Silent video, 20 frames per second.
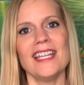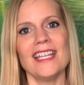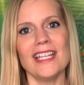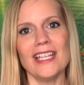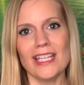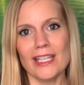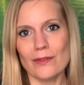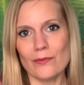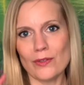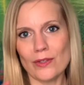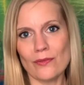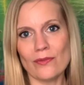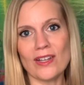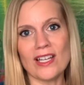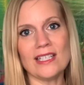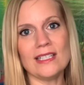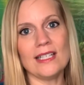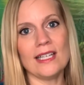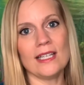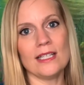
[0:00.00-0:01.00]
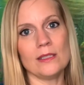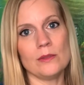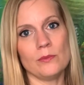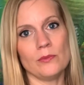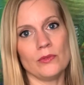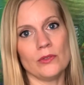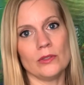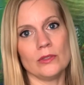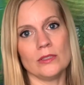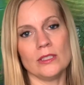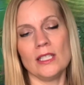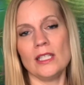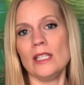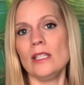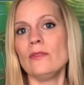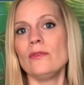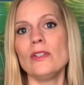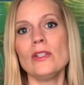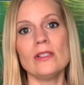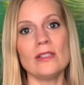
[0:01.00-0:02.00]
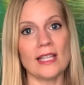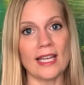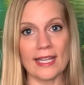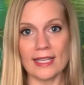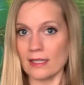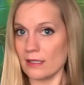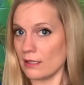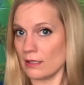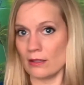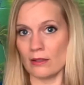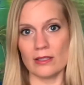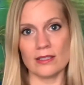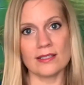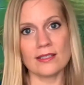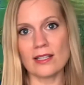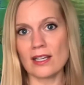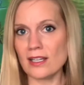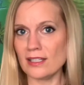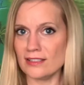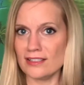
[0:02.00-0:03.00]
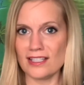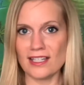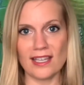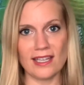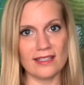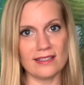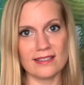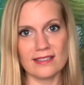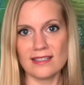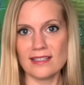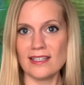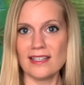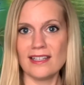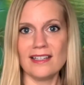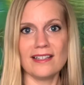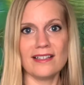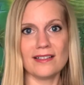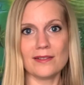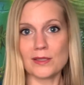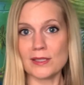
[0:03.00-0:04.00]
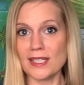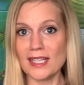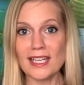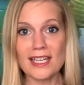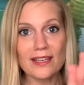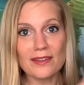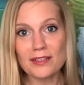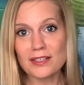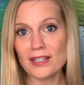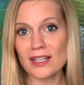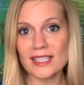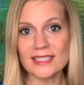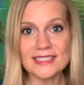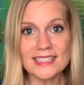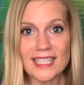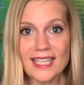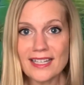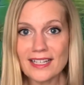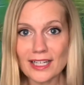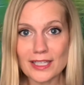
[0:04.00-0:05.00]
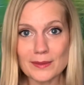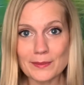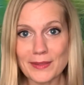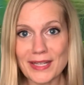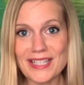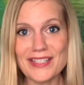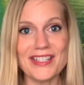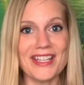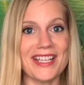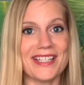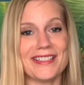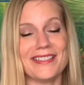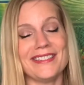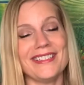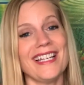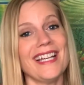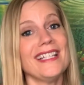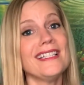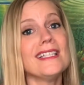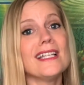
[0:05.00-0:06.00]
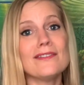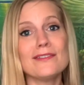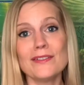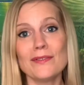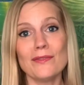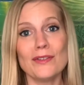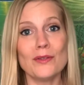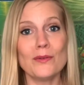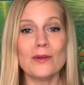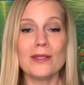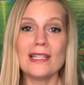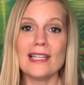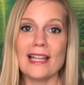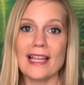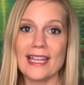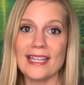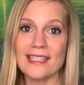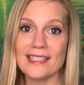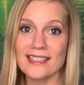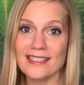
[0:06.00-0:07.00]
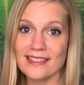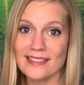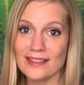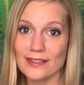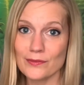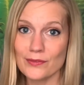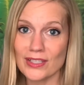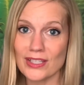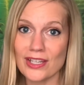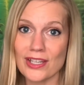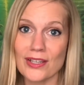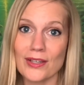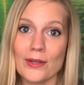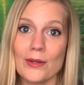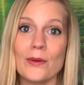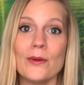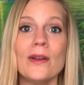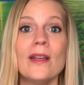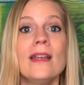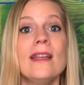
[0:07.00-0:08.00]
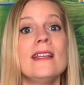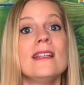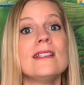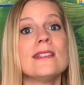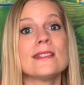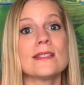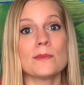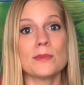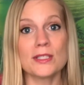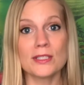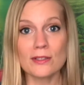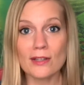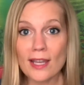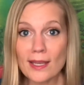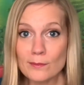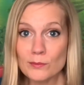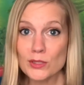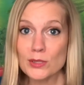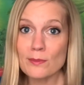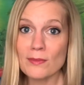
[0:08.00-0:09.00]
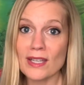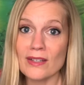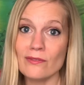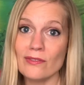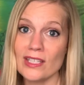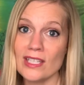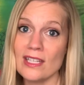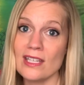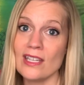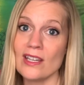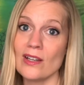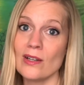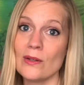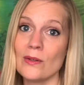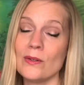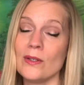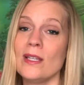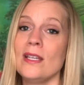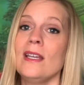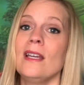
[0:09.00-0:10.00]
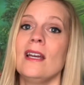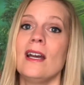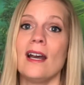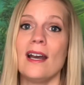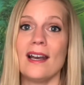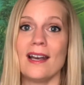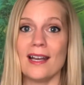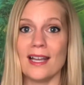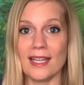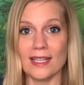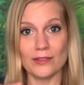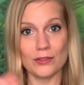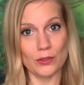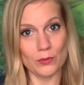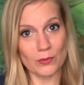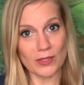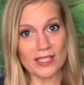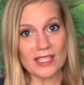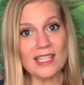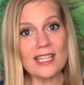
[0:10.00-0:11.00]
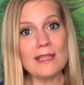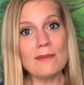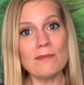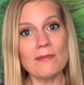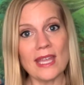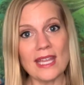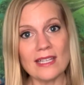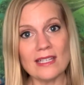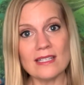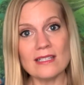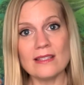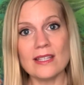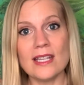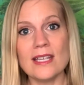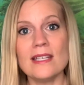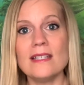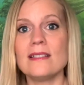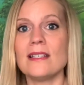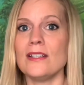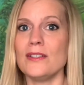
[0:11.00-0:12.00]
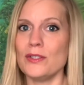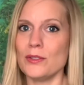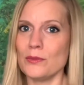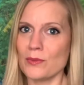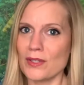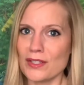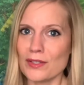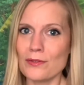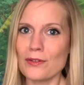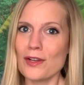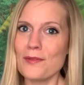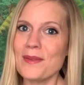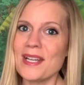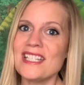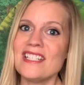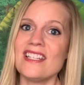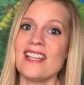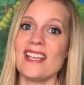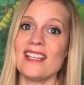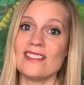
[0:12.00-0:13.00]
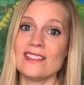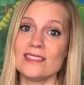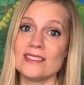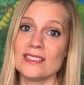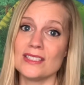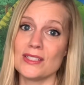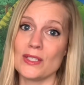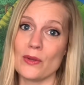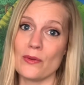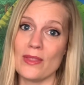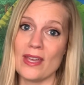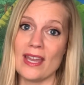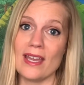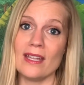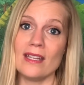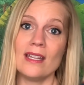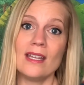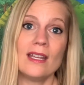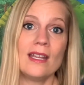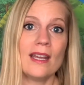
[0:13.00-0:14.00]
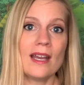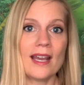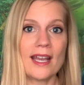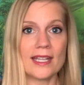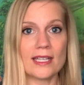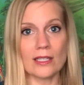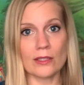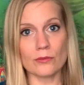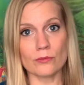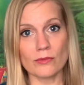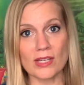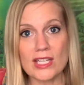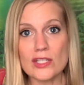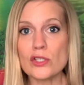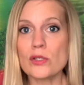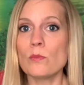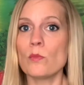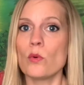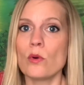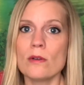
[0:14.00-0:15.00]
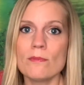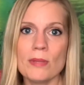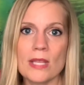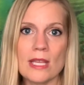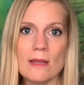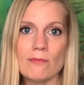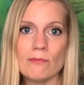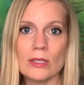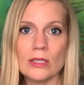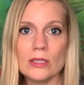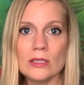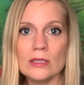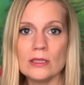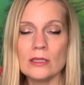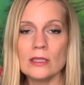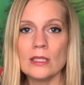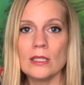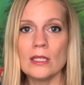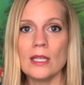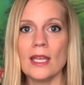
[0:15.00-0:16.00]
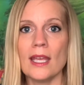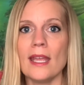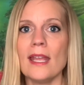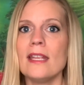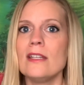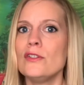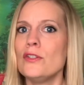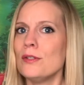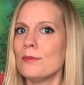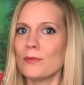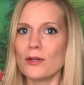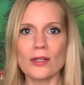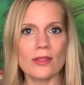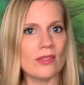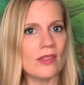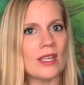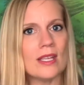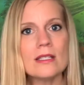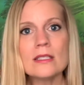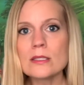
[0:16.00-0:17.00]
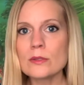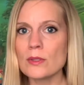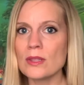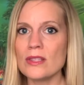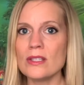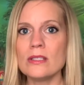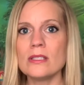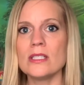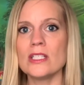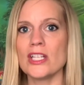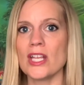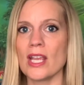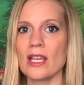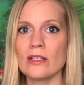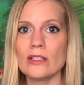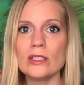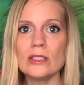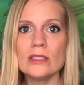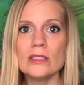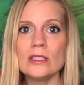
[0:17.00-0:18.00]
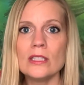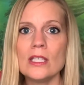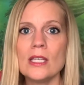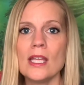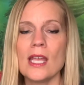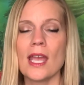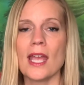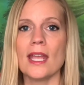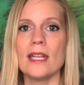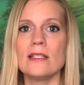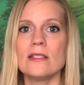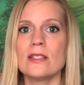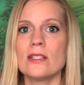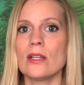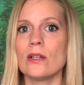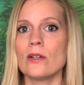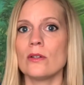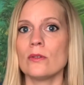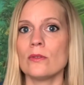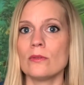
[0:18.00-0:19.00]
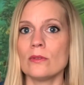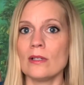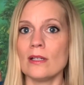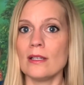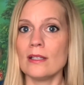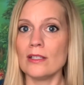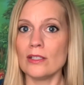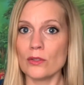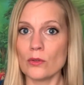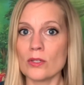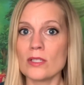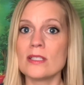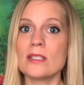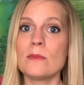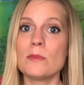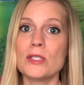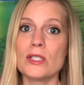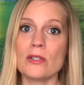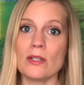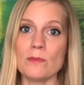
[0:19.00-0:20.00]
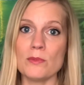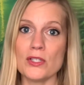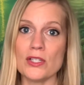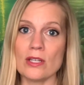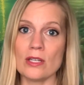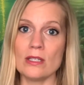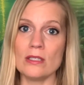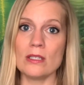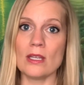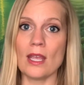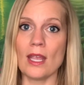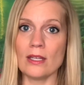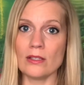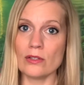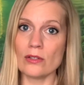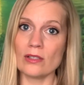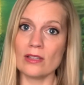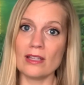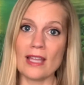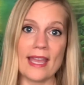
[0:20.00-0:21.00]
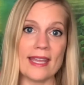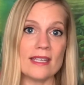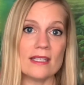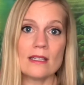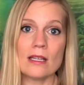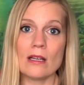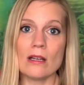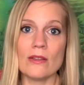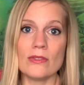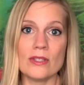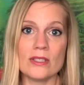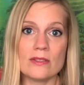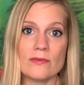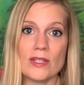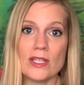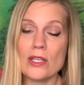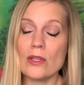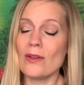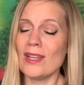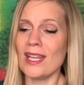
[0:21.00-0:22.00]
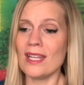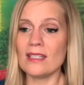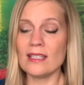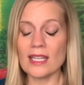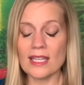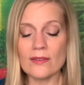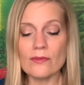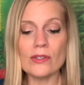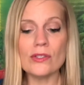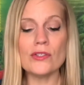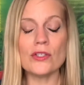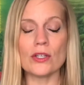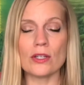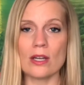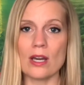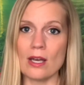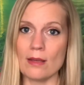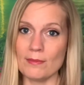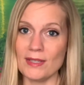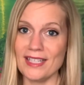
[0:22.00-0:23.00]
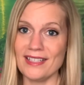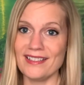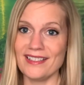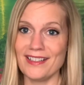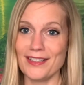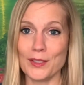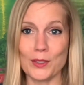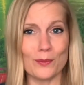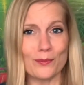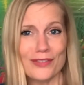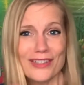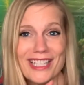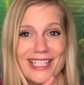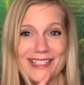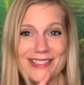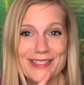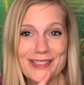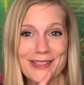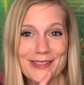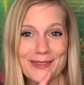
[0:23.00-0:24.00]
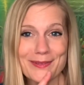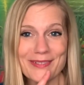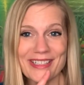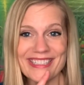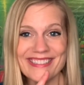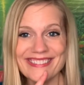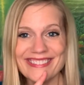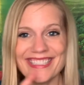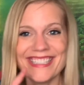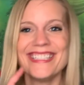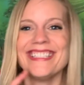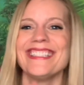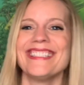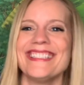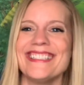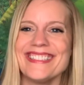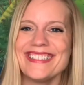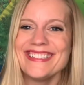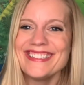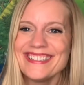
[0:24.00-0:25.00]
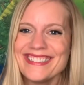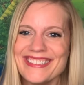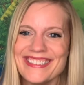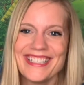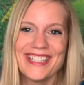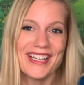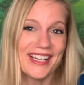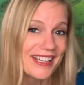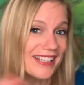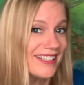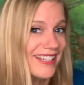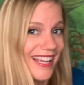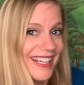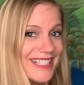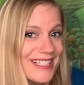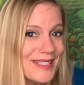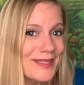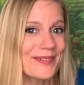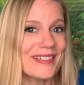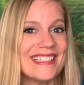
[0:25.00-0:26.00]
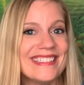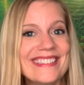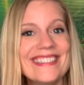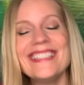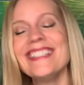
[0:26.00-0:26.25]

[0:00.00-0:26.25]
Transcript: If you find it helpful, if you like this content or any other content on my channel, I love if you would like the video, subscribe to my video. I do want to keep making these. I do want to grow my channel so that I can reach more people and do more things with this channel. And so your subscription and your like on this video and even your comment, hopefully it's a good one, a nice one.